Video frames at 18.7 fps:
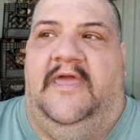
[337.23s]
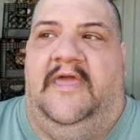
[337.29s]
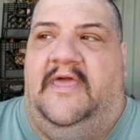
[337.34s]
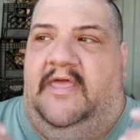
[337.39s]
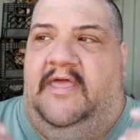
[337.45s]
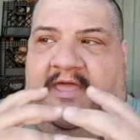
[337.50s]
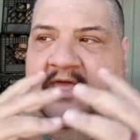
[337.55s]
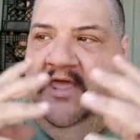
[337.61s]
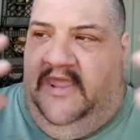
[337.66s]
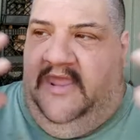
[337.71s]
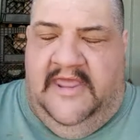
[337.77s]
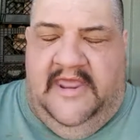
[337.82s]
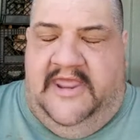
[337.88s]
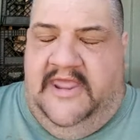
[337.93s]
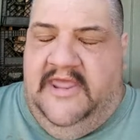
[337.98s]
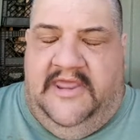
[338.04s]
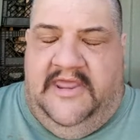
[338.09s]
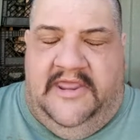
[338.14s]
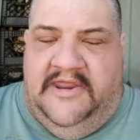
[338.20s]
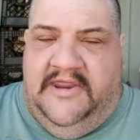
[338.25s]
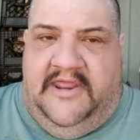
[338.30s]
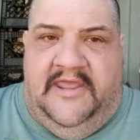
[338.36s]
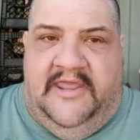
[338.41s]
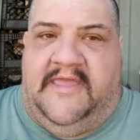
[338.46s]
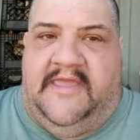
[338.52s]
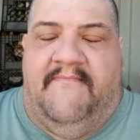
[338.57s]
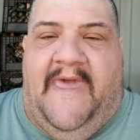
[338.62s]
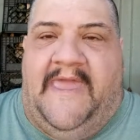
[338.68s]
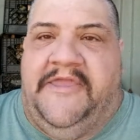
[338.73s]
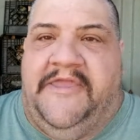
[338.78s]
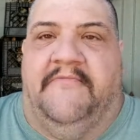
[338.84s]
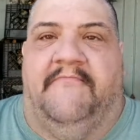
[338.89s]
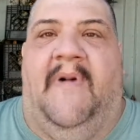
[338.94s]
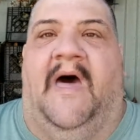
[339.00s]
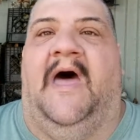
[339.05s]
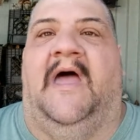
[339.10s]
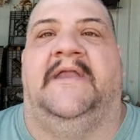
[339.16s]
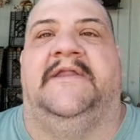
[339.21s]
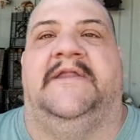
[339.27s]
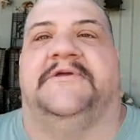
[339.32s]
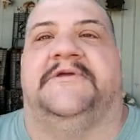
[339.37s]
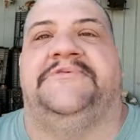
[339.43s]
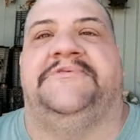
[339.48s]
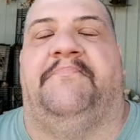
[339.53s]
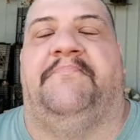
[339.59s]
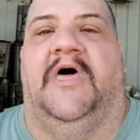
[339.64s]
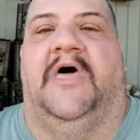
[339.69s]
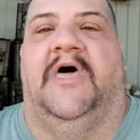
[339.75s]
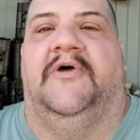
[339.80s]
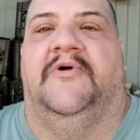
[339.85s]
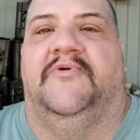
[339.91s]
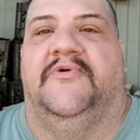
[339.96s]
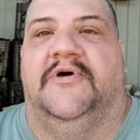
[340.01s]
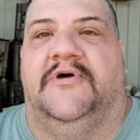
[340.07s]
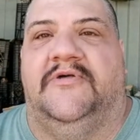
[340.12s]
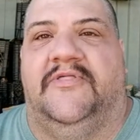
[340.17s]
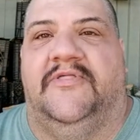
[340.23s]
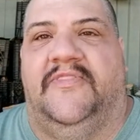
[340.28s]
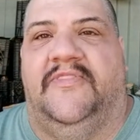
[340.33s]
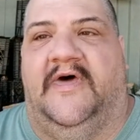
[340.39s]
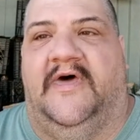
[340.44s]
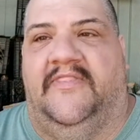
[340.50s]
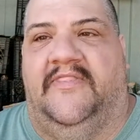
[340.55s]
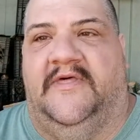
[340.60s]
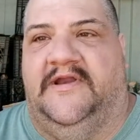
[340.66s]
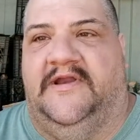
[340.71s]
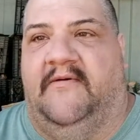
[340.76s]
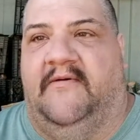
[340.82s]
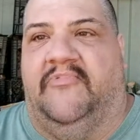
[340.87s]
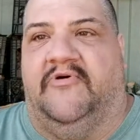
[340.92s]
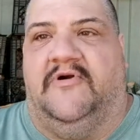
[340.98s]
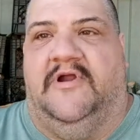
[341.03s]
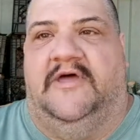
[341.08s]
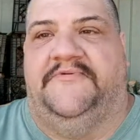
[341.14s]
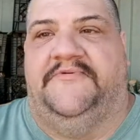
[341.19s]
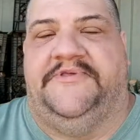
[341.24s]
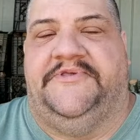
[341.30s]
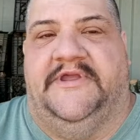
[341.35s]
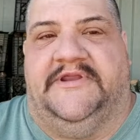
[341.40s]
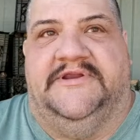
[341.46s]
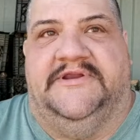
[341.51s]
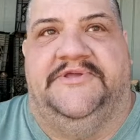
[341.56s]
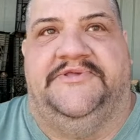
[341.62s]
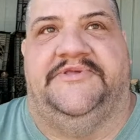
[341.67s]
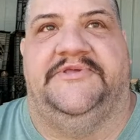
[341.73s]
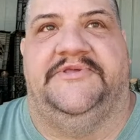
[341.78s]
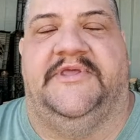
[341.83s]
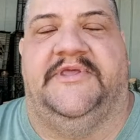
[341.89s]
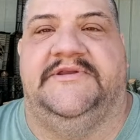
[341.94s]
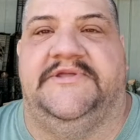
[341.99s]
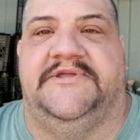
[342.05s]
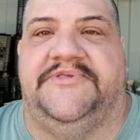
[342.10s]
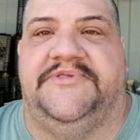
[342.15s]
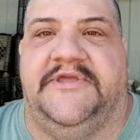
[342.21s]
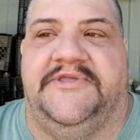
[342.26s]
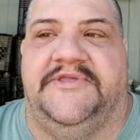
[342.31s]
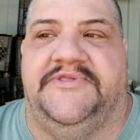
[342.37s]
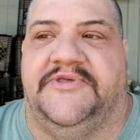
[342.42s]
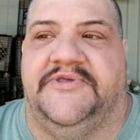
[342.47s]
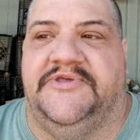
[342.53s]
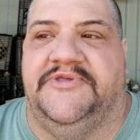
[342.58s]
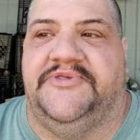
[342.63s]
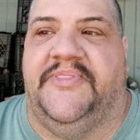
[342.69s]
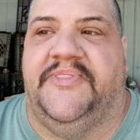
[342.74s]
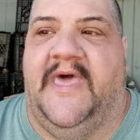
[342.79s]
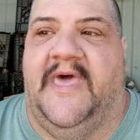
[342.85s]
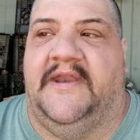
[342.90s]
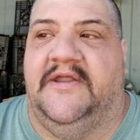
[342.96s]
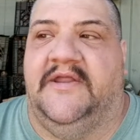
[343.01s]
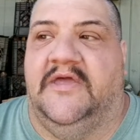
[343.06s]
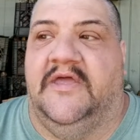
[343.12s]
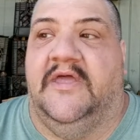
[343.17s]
it can make your mind explode, the number of sicknesses and diseases that